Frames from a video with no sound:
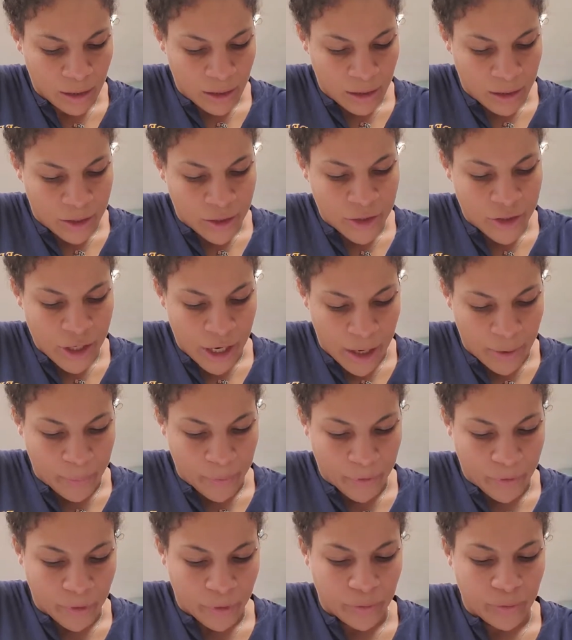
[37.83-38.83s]

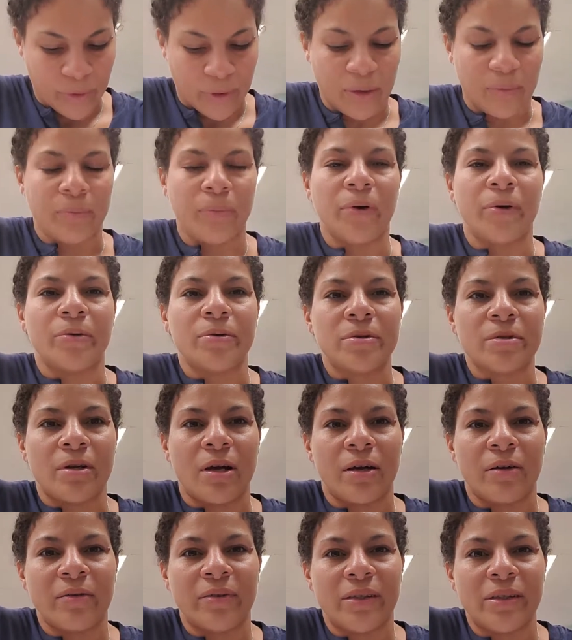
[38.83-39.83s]
chaperone, and post
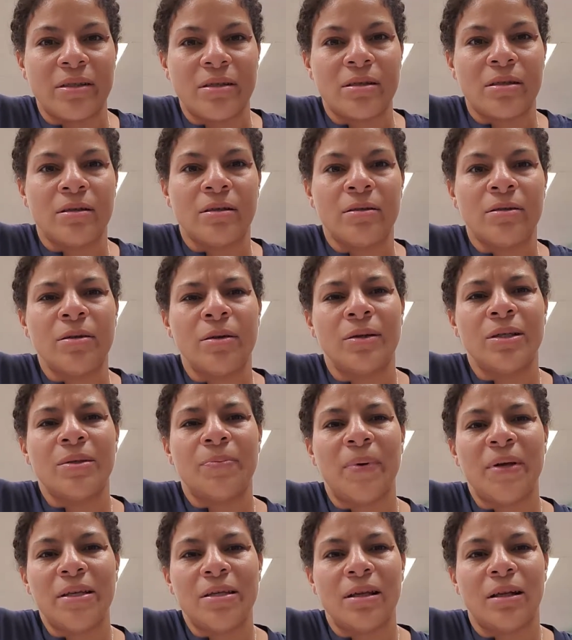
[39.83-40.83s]
office. So it's
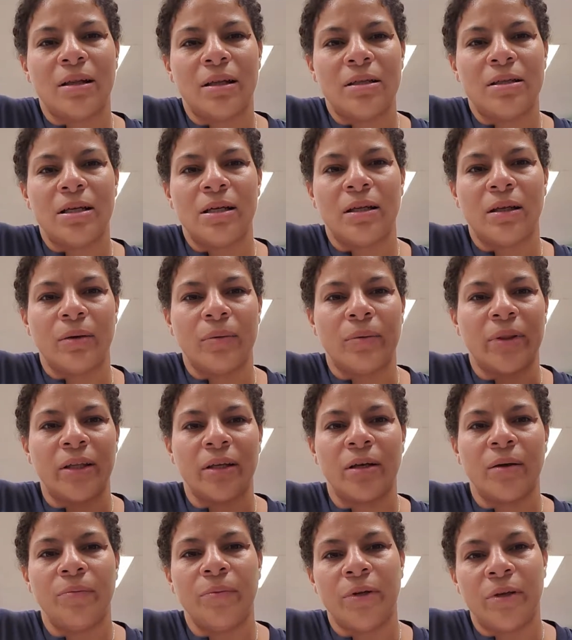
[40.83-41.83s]
basically dealing with the
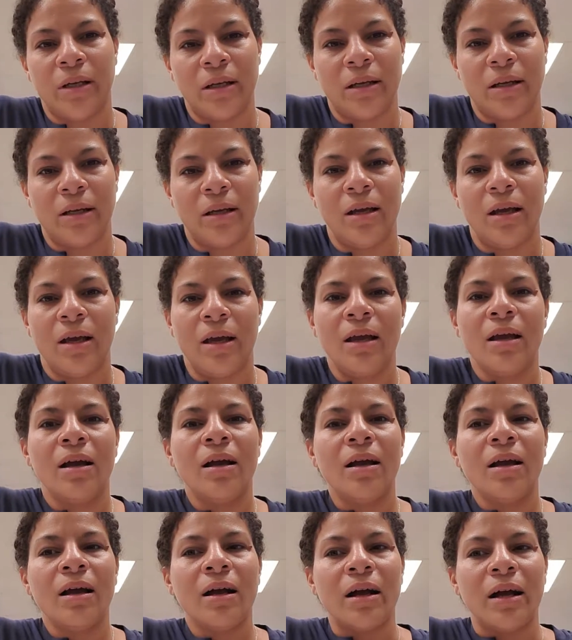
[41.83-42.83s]
community
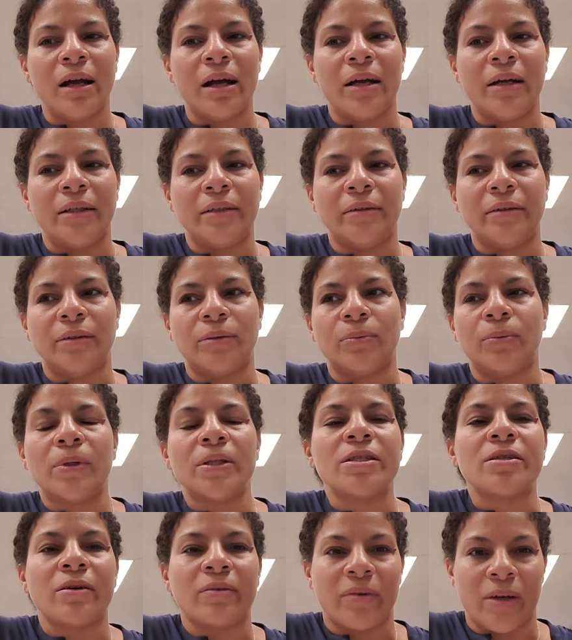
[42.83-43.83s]
and
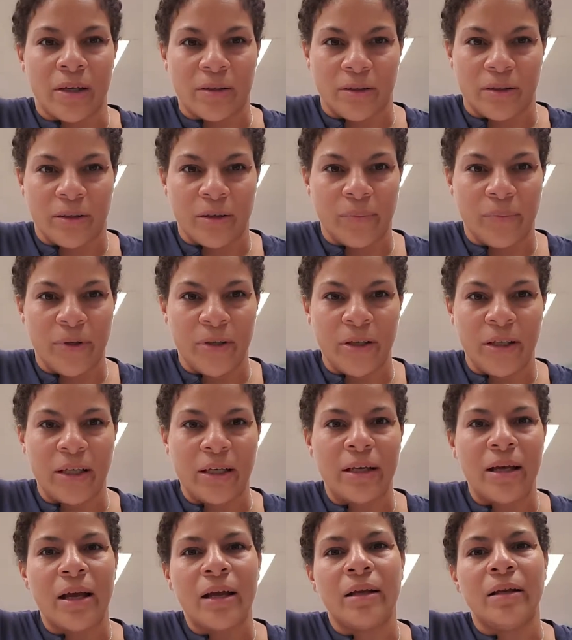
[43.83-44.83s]
what's around our
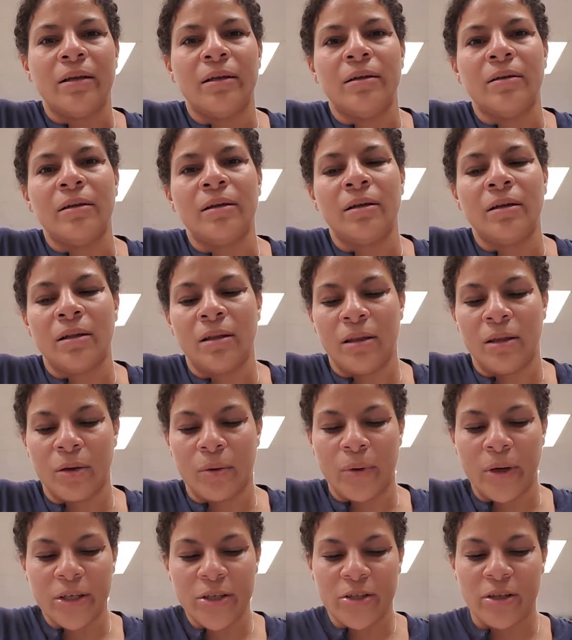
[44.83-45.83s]
community. And the
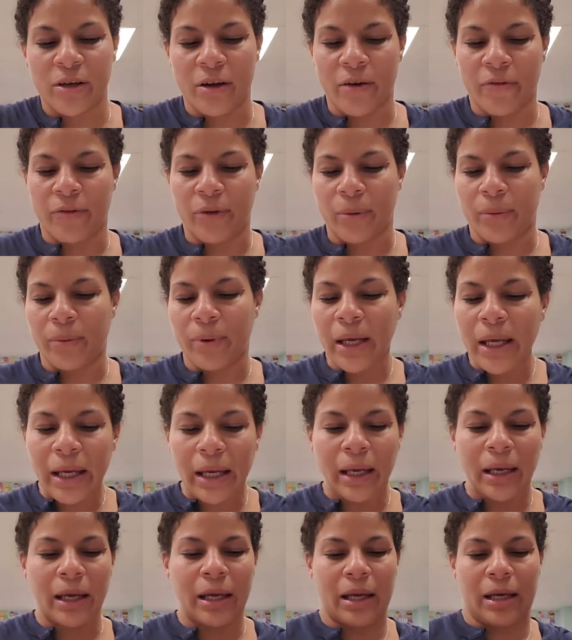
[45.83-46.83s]
question of the
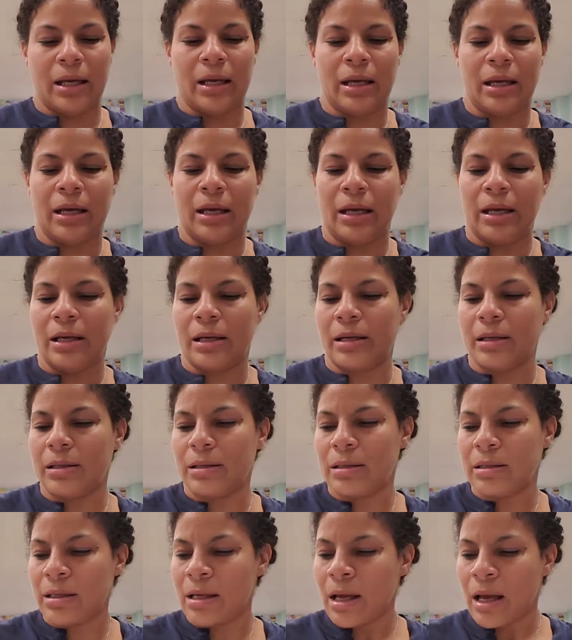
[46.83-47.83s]
week
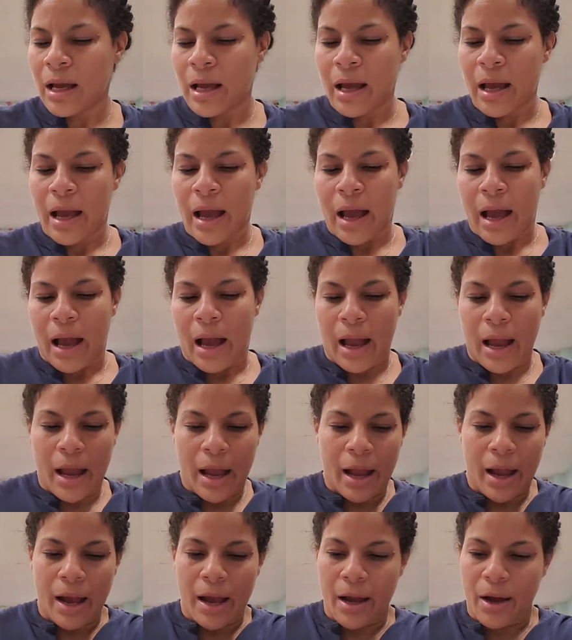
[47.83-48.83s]
is
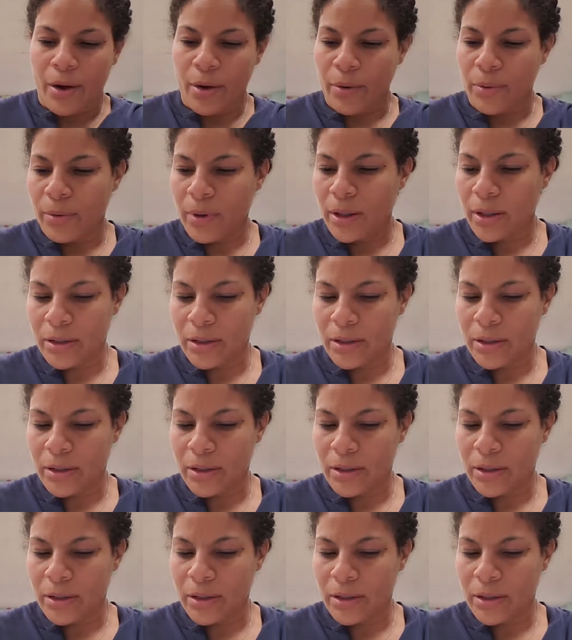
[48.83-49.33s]
how